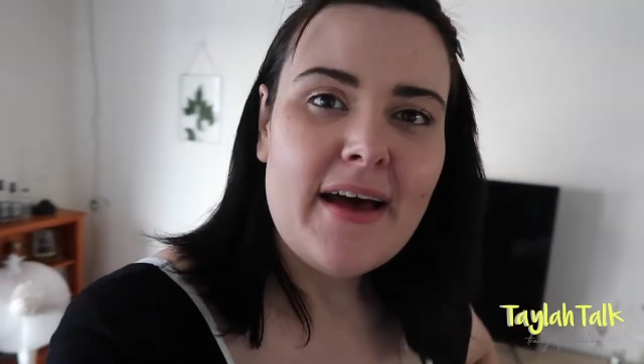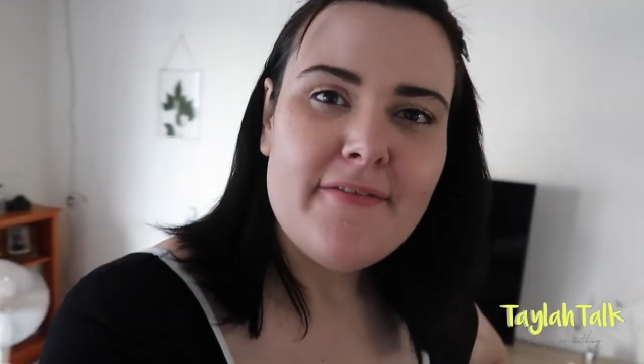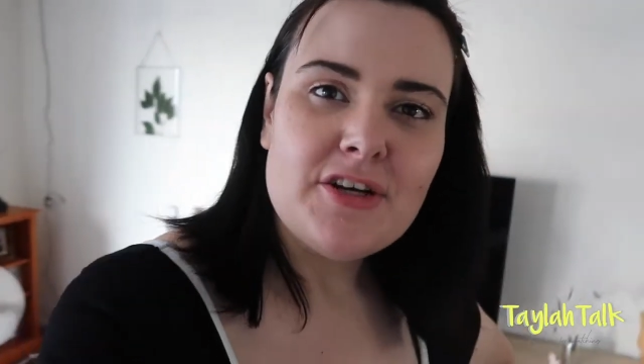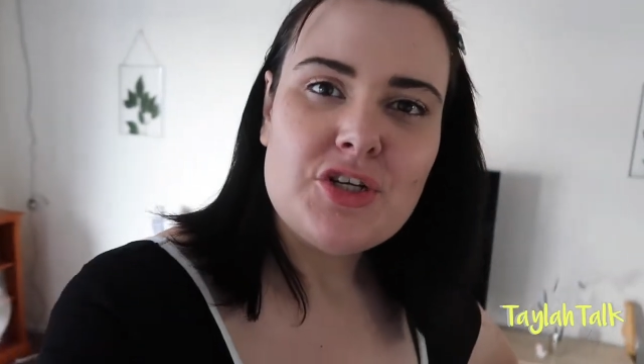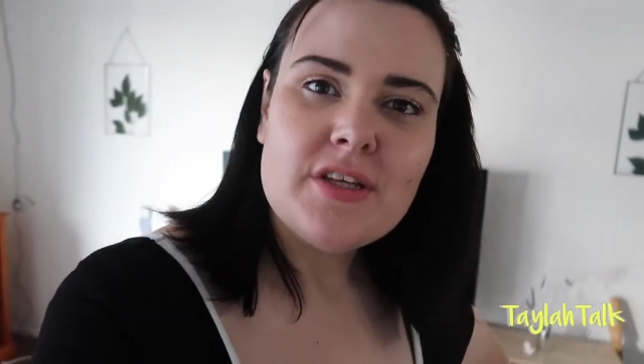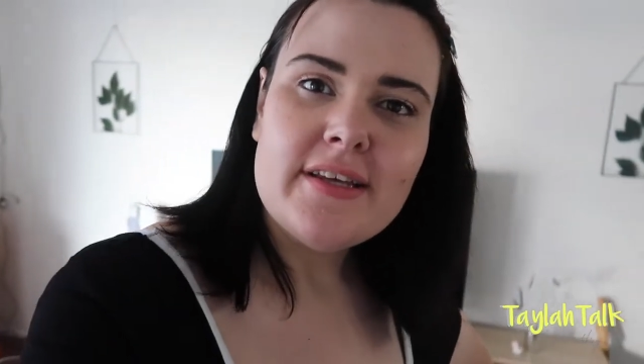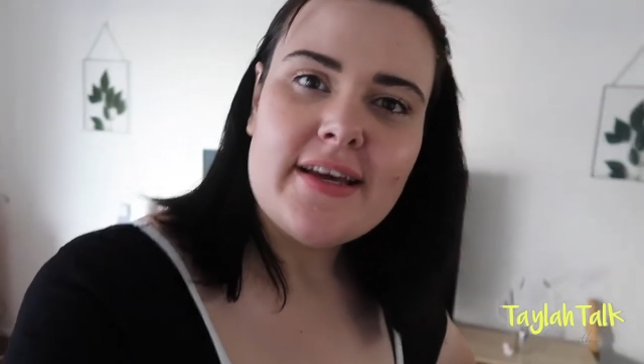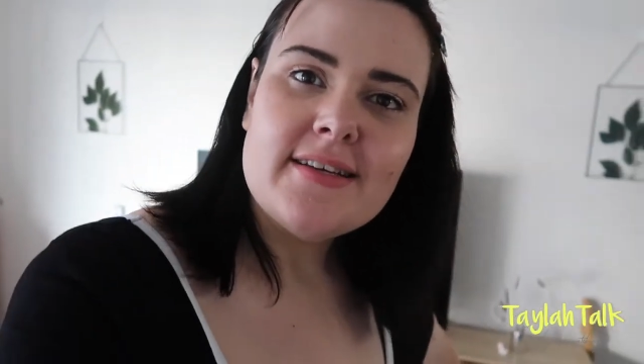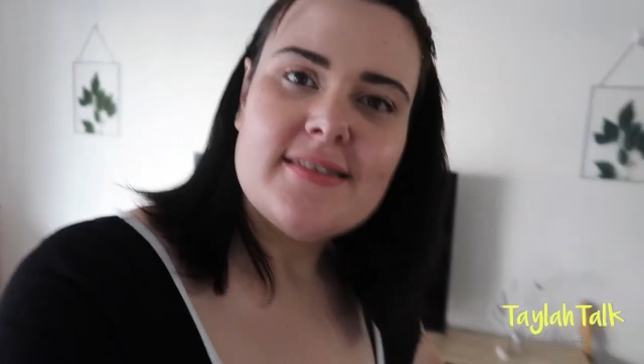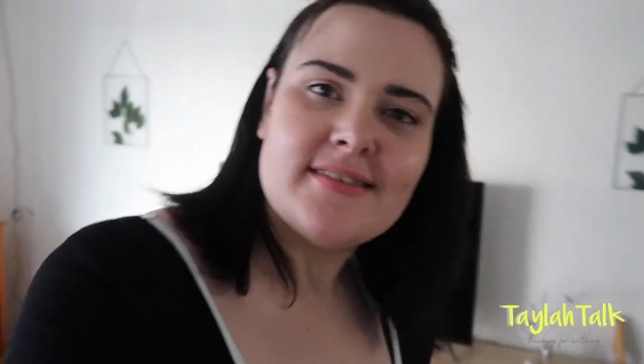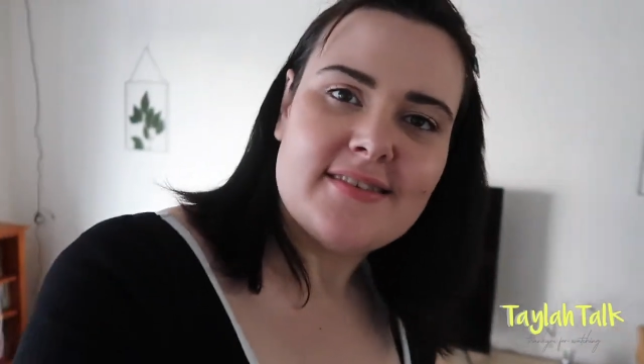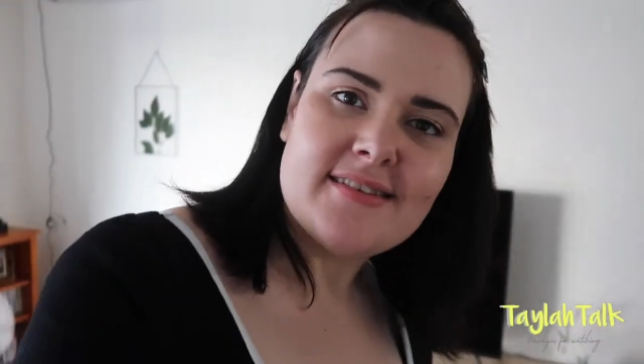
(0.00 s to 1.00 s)
eventually
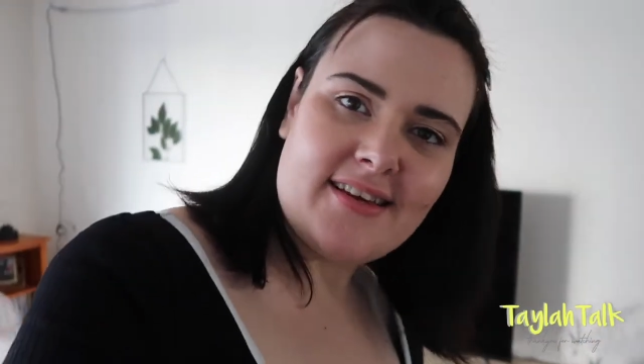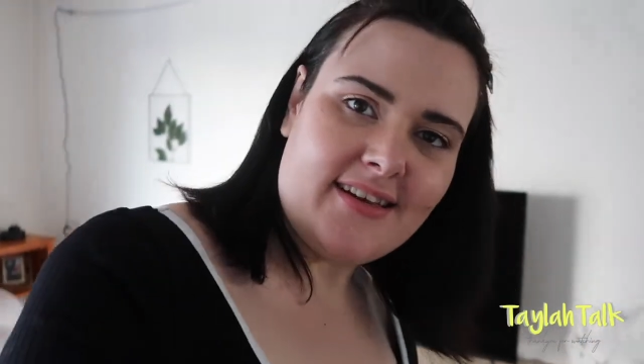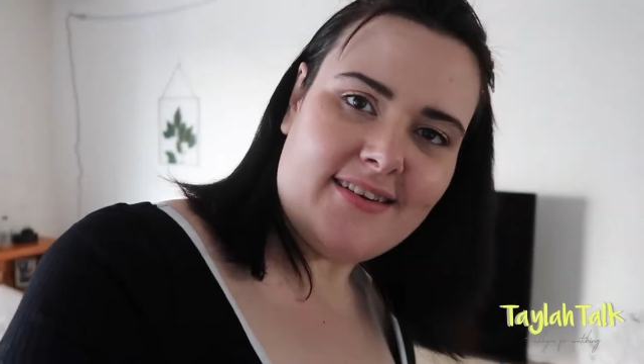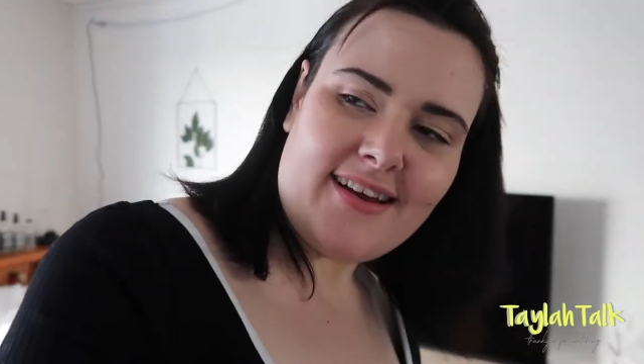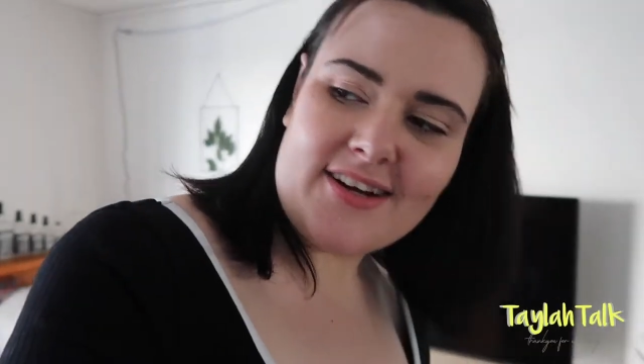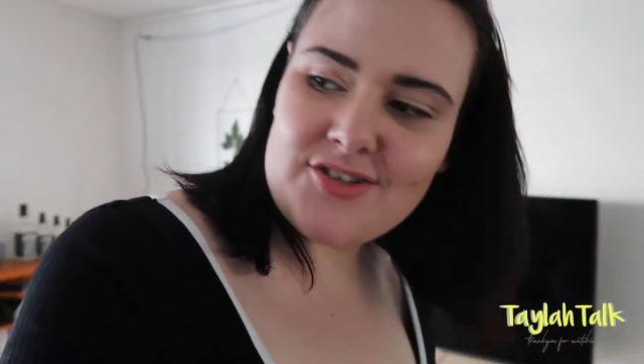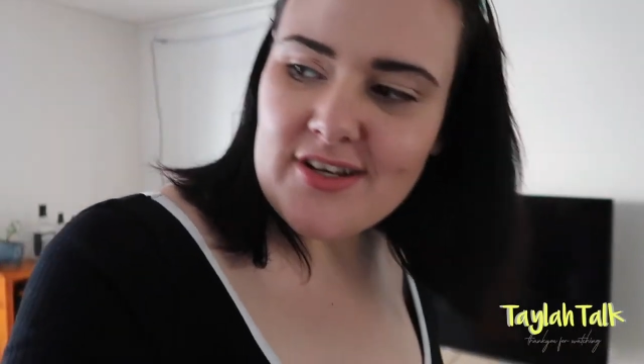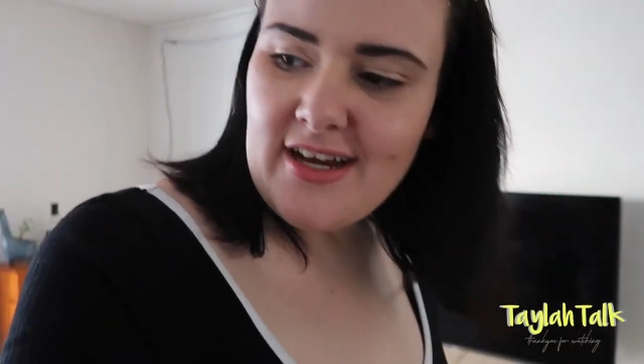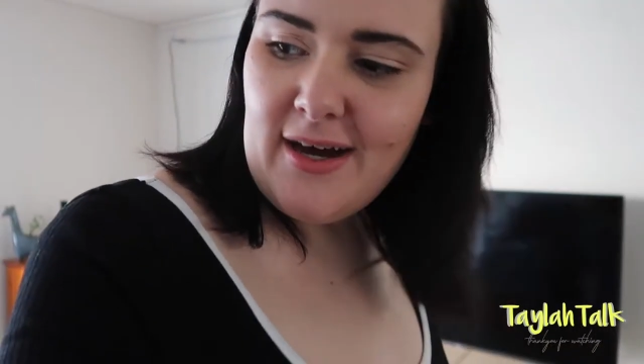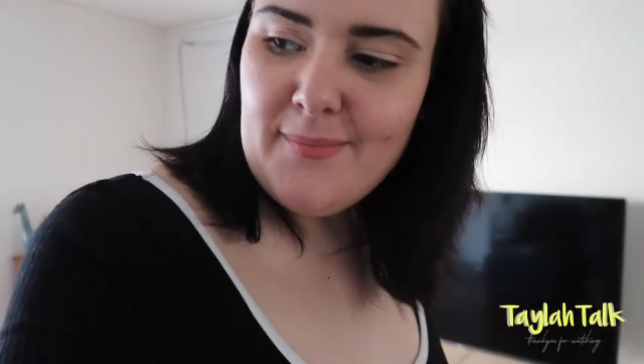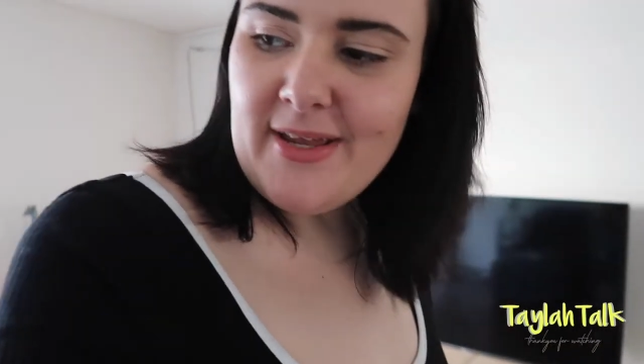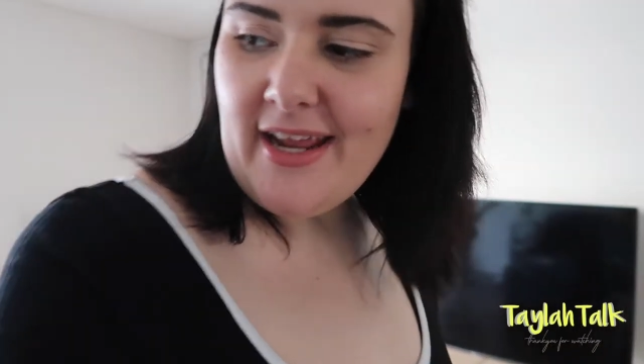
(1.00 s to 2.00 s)
guests can actually come